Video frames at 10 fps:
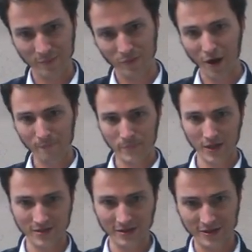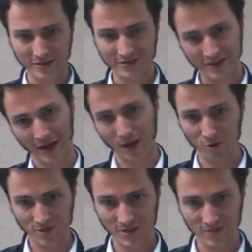non-pixelated
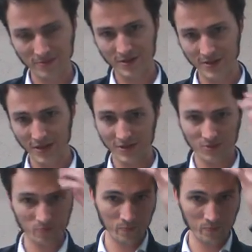cameras these days,